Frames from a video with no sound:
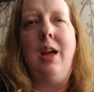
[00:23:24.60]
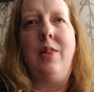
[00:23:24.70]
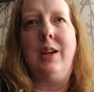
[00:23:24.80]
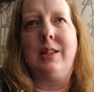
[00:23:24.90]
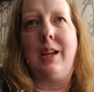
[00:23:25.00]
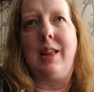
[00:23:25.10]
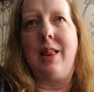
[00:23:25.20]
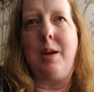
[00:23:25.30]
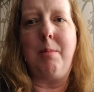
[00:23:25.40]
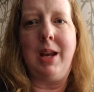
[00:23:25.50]
things like
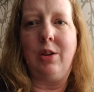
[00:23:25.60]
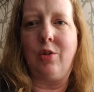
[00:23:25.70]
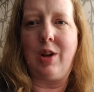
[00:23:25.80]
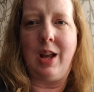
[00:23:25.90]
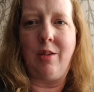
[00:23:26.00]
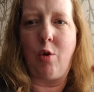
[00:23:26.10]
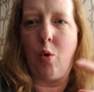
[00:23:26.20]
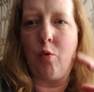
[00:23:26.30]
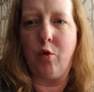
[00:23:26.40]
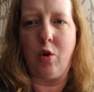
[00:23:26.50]
that that made it look kind of
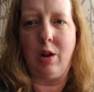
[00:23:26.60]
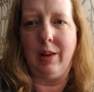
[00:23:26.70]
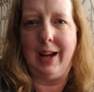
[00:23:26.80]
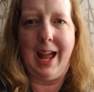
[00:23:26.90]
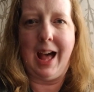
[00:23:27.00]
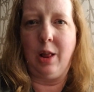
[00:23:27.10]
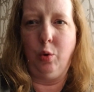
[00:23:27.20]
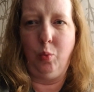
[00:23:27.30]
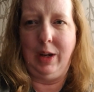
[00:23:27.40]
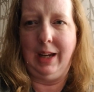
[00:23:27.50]
overall like
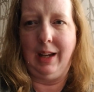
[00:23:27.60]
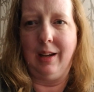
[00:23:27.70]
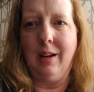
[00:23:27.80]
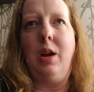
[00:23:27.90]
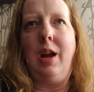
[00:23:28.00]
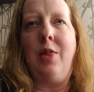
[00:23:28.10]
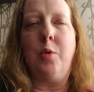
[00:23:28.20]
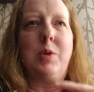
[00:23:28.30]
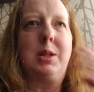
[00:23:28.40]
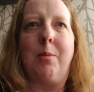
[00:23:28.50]
Halloween. And there
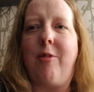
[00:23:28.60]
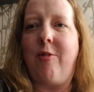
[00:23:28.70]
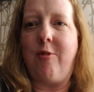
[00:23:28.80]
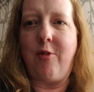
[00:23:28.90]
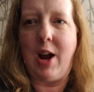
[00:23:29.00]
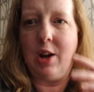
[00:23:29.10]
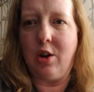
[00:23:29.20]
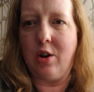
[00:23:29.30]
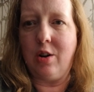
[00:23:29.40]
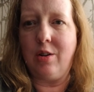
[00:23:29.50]
were some
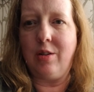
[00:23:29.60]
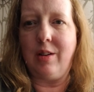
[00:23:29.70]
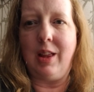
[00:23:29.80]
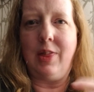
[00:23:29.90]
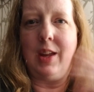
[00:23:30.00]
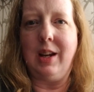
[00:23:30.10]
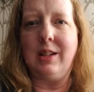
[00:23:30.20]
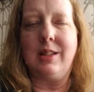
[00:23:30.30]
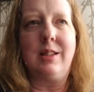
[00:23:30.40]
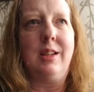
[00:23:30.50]
fire and
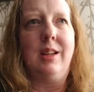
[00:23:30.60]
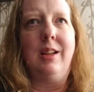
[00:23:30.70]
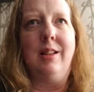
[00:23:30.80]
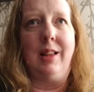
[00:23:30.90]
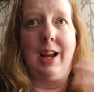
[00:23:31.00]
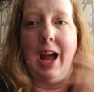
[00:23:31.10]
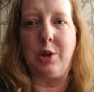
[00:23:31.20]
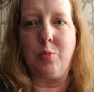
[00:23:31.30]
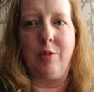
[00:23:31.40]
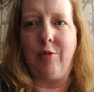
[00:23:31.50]
things, like
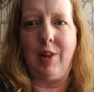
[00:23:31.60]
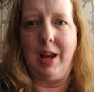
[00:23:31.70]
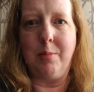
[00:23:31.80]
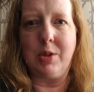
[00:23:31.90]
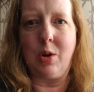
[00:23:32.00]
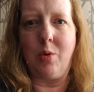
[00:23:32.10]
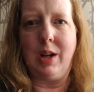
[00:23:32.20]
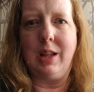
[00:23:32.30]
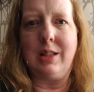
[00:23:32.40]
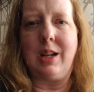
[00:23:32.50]
actual flames
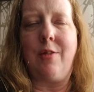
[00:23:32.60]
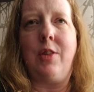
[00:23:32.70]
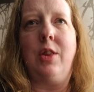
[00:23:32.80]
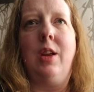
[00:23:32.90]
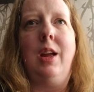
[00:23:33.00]
going and stuff, and